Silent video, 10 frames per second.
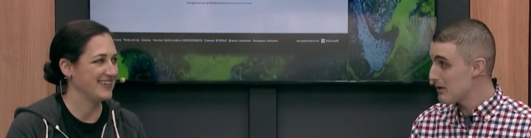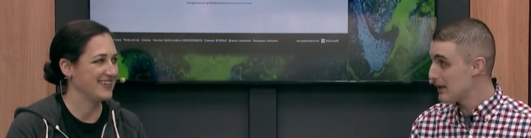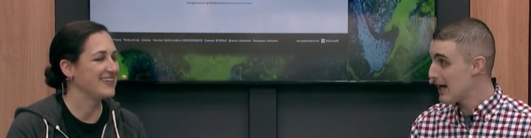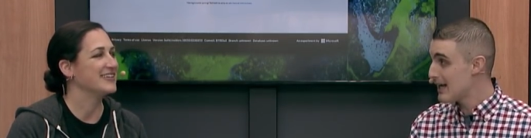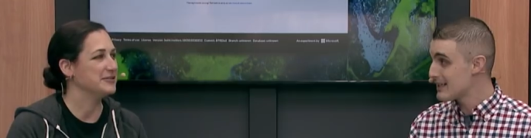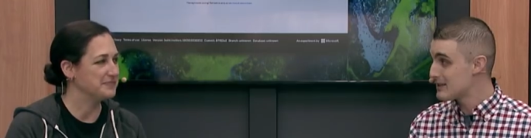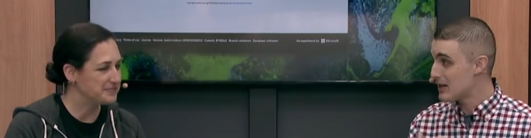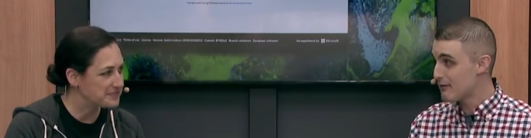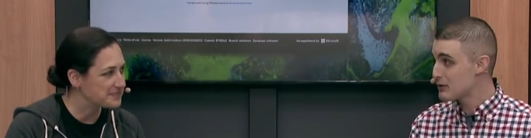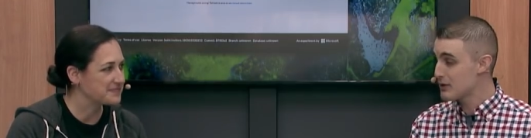Speaker 1: a lot,
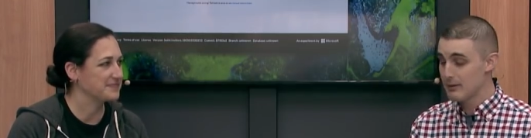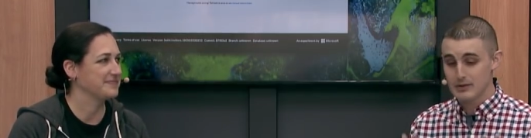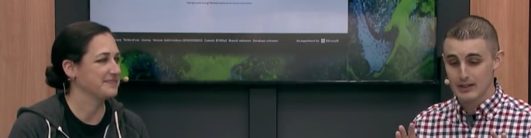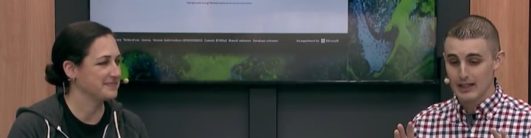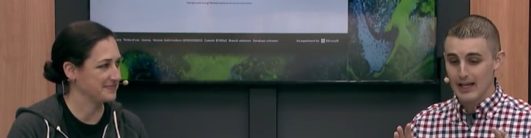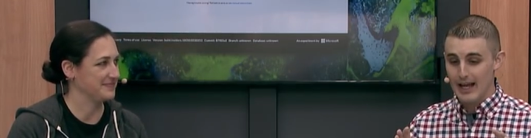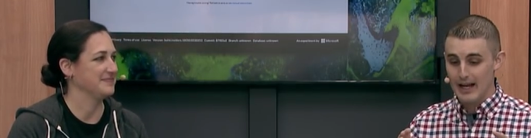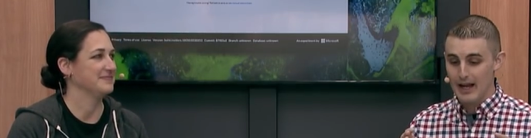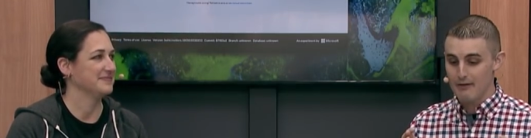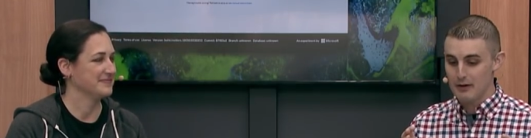JavaScript,
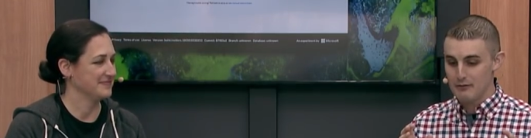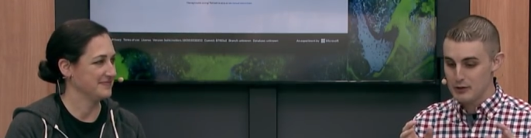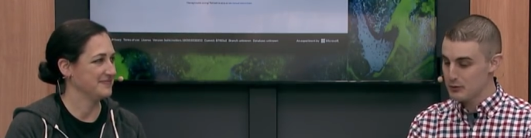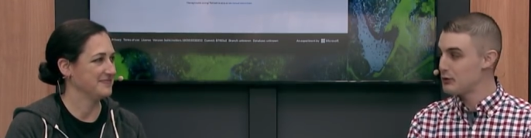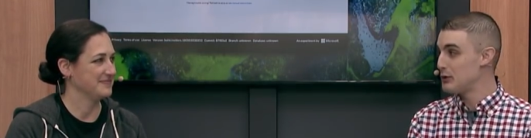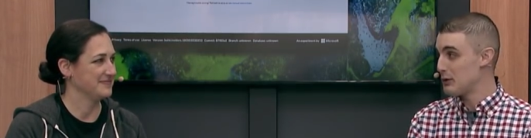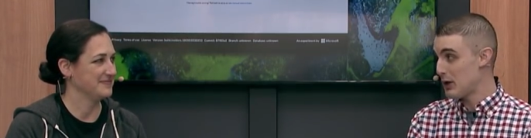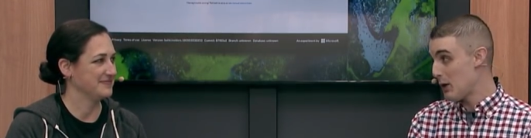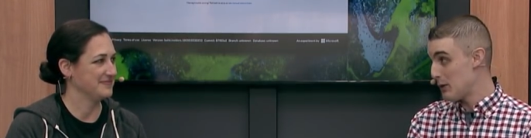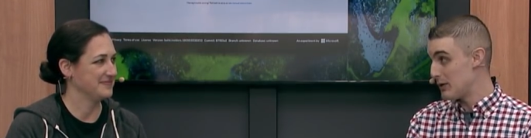and I have Visual Studio
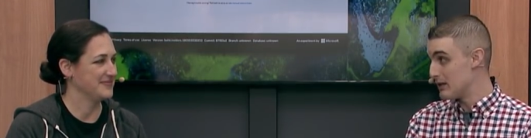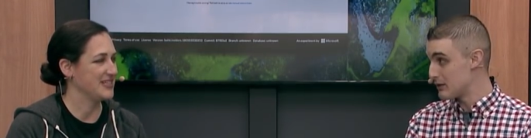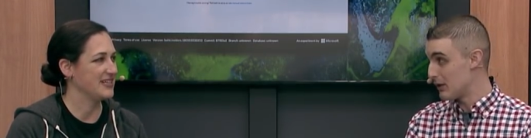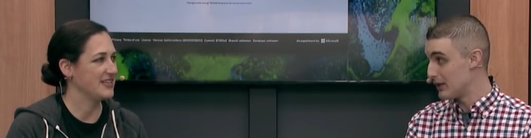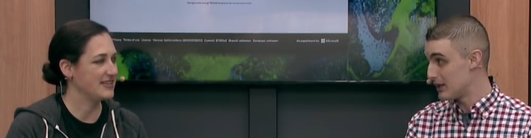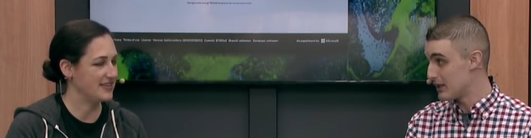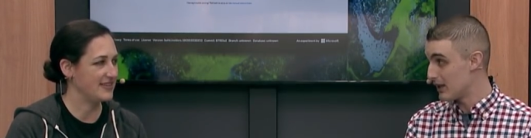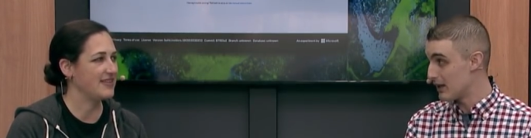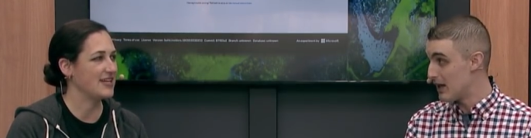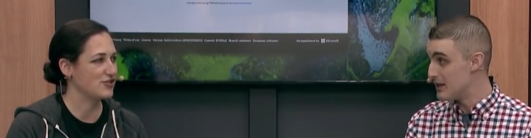Code installed on
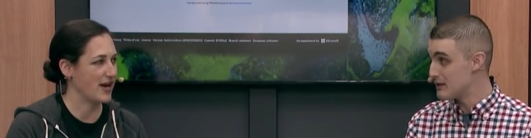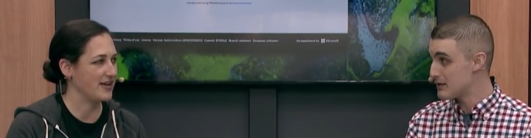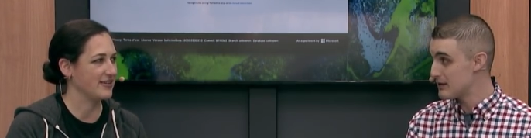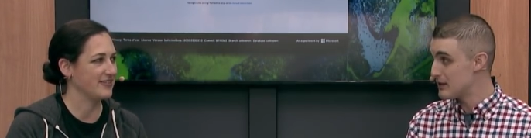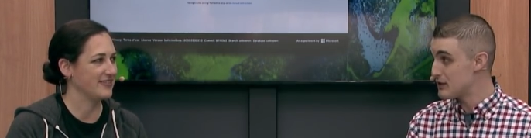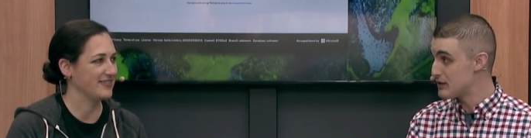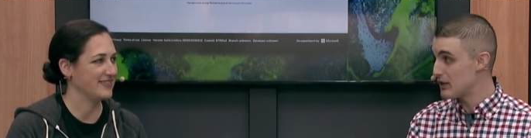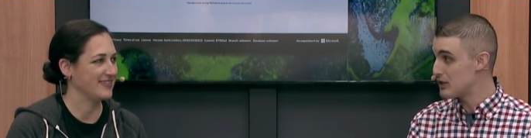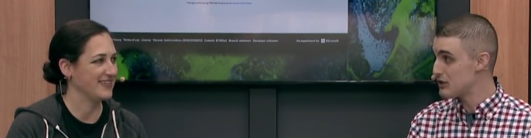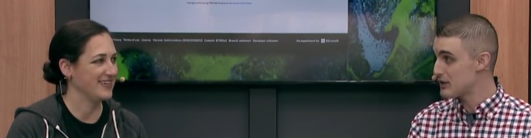here. That's right. This is
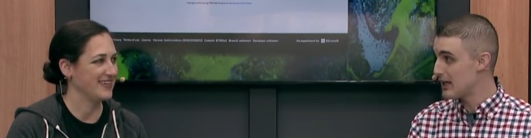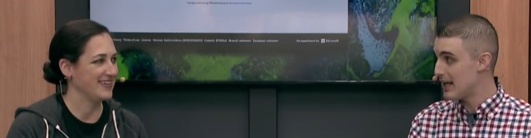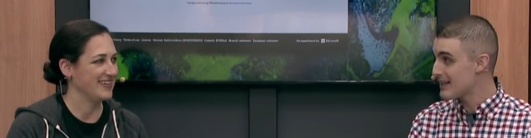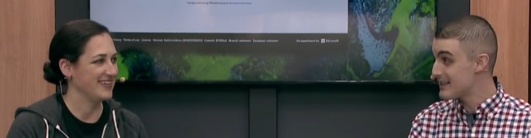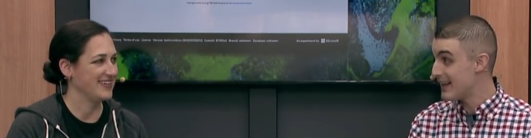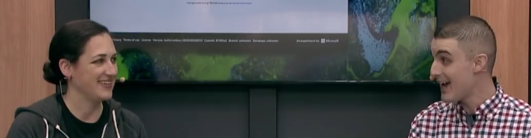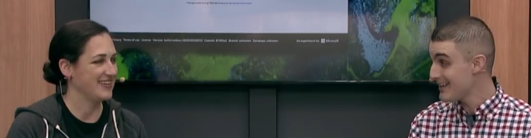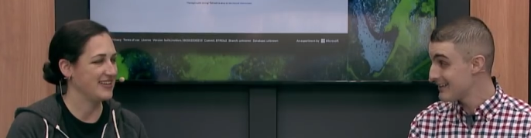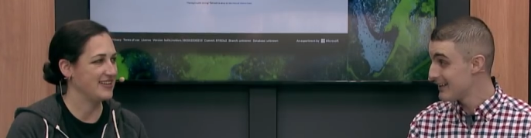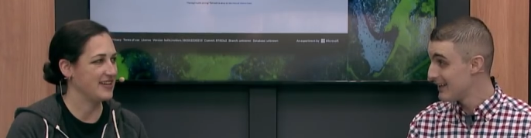going to just connect to
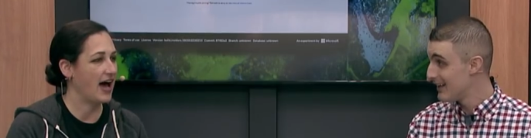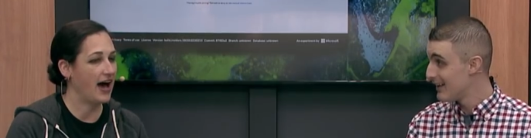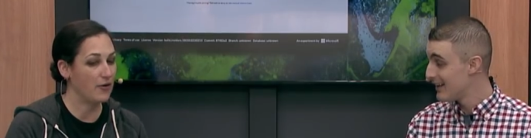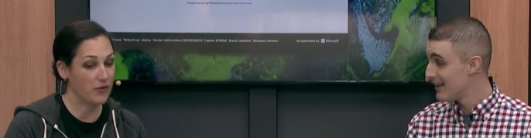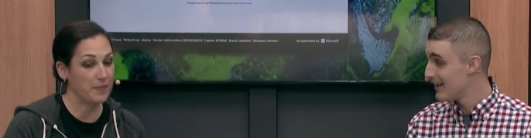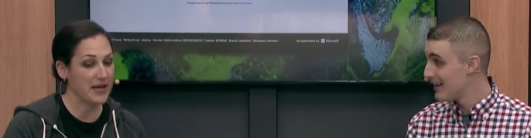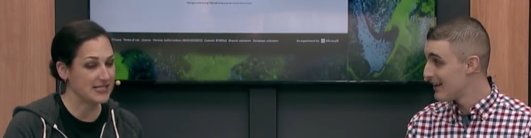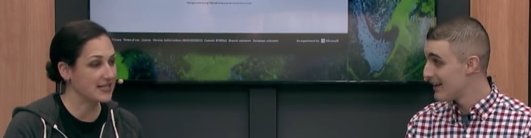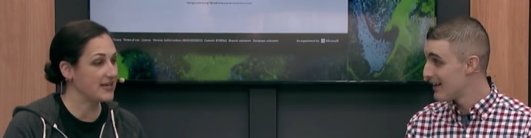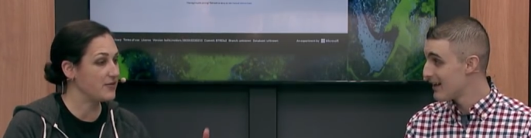that.
Speaker 2: Uh, well,
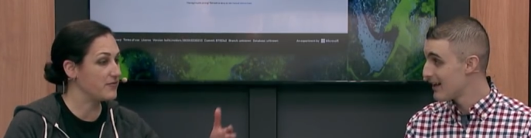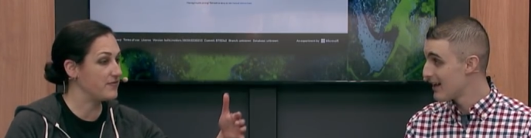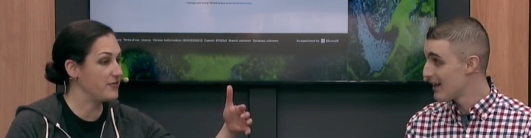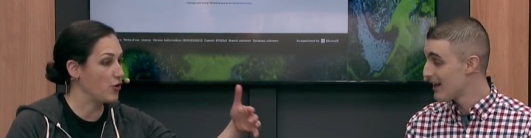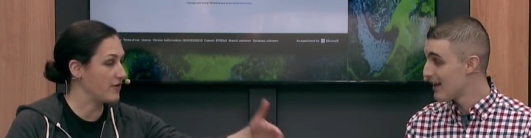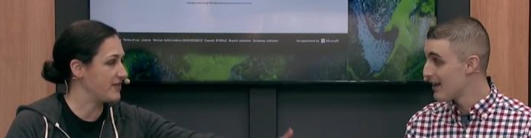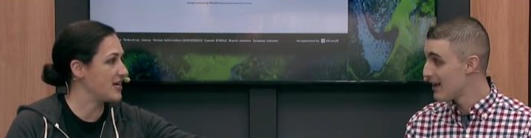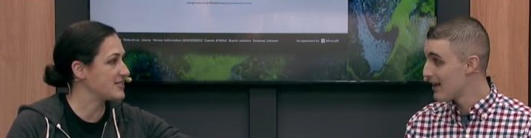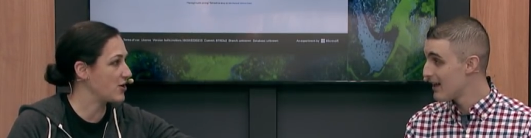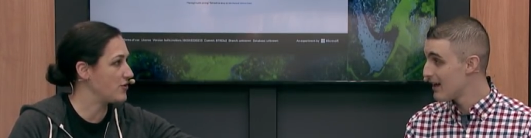basically, your
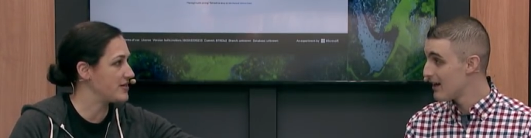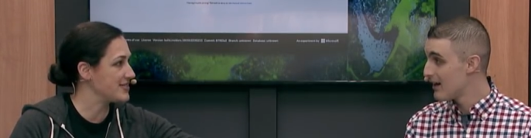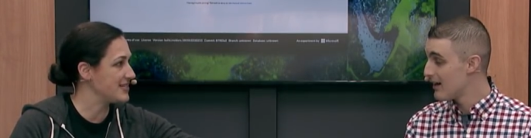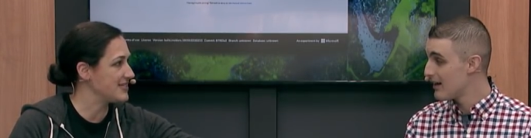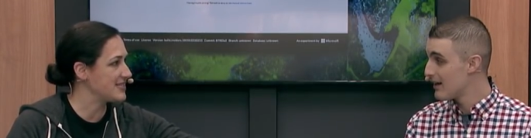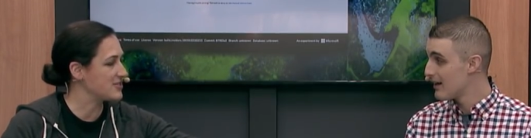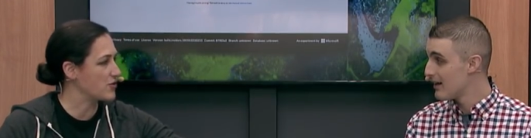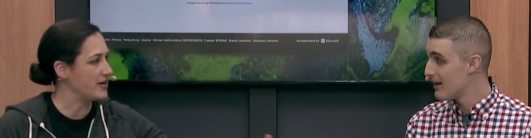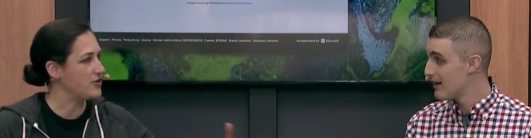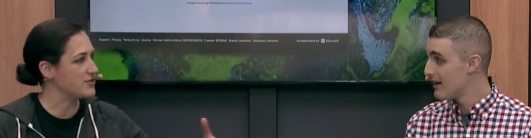VS Code instance is
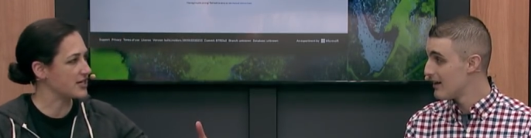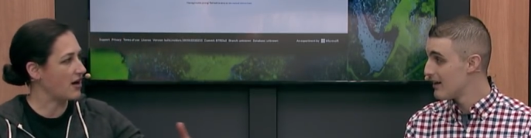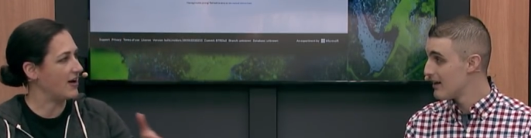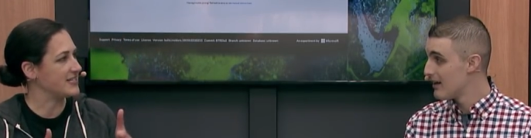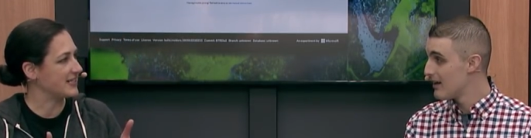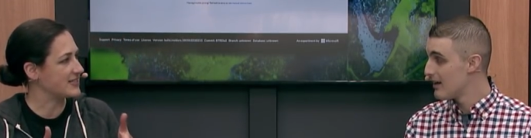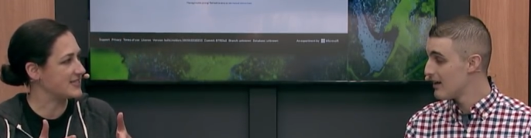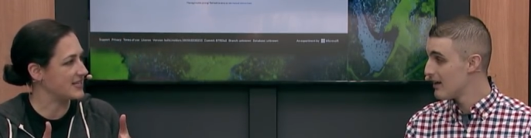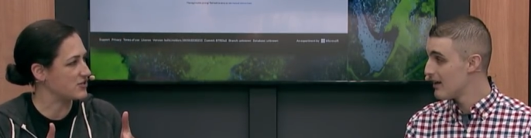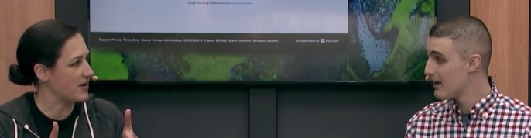going to use the
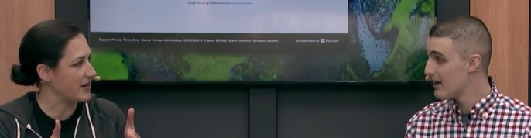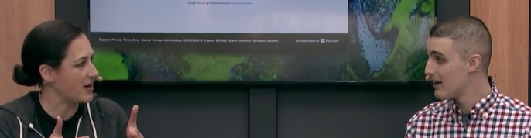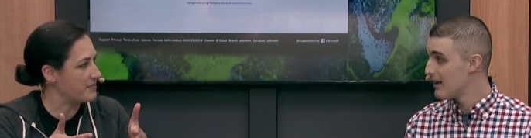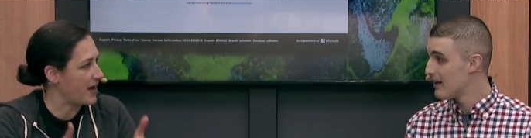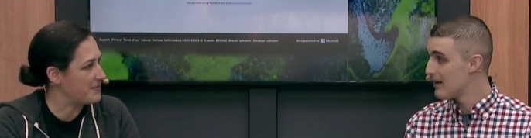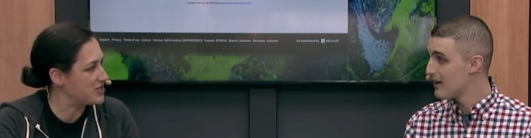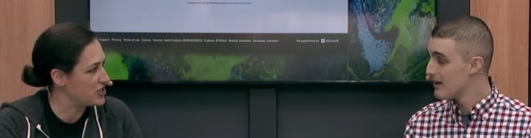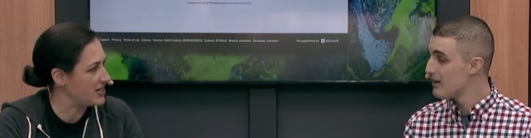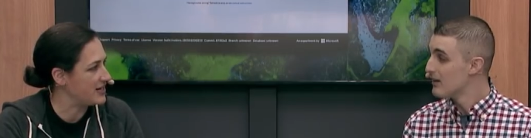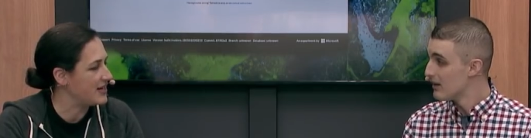context that's running on my
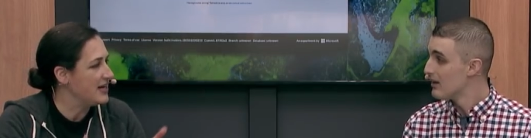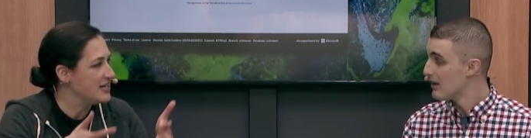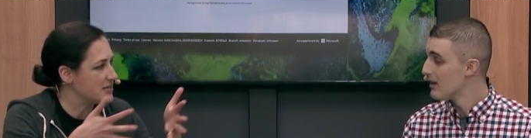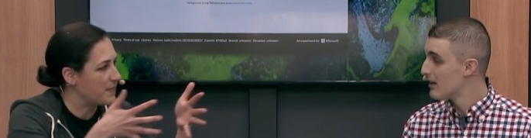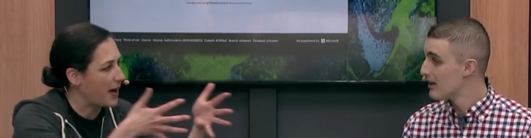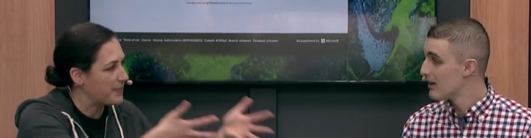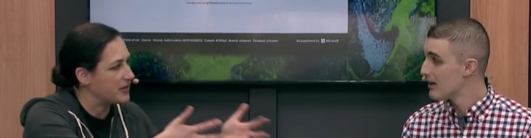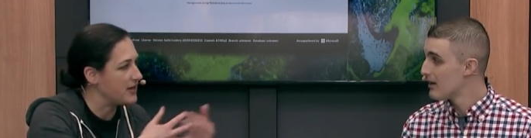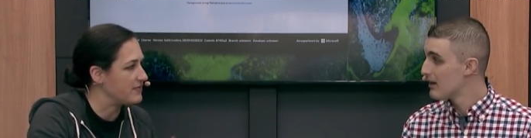machine to populate